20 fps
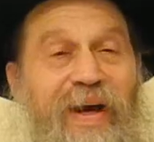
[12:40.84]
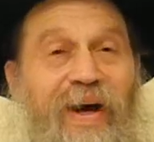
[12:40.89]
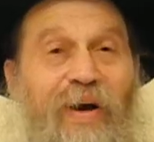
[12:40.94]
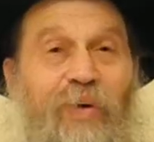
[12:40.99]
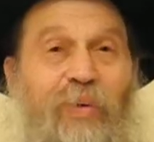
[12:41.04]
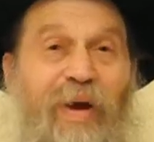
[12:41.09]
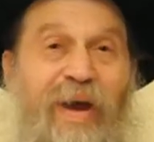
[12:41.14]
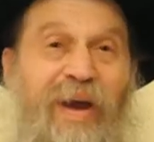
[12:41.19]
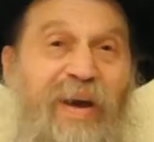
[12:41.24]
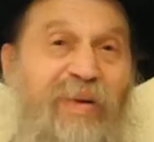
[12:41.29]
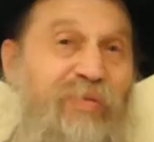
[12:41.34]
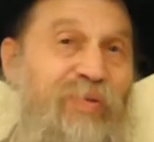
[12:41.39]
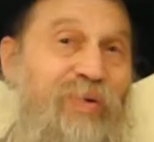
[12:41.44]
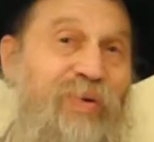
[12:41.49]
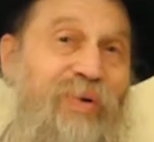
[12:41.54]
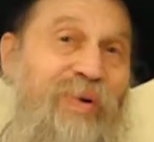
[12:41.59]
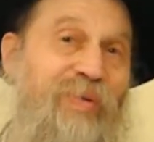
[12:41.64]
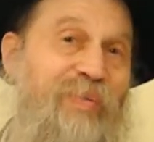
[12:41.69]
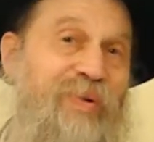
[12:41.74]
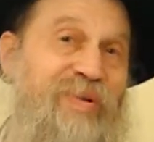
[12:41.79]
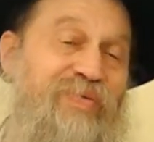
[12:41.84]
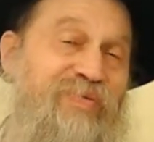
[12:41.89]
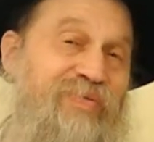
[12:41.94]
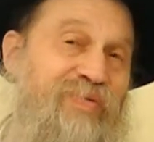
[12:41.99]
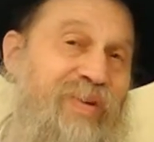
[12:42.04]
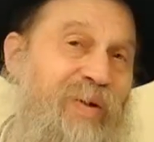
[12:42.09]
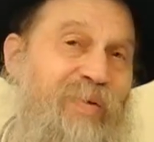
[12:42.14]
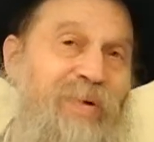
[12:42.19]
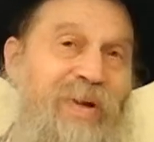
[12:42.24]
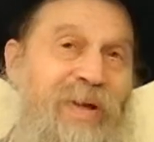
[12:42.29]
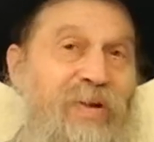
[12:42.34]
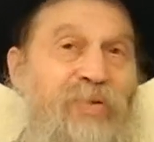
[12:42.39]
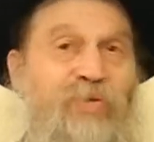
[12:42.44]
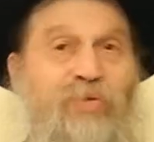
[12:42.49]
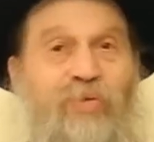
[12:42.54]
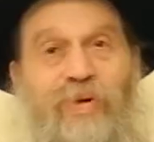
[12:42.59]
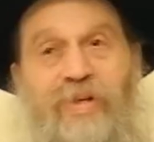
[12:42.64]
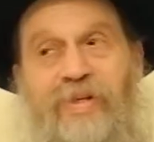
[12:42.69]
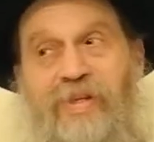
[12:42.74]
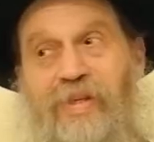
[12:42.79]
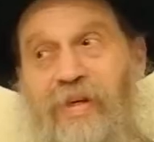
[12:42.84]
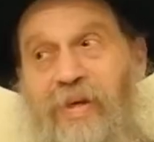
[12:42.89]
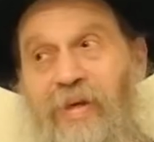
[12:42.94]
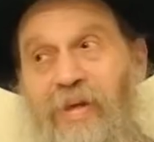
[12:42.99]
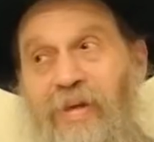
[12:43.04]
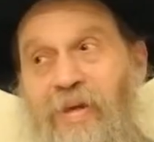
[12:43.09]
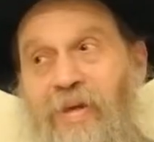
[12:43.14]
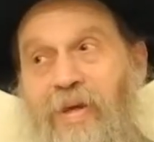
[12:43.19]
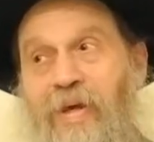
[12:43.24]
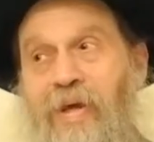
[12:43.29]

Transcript: however, it was very interesting.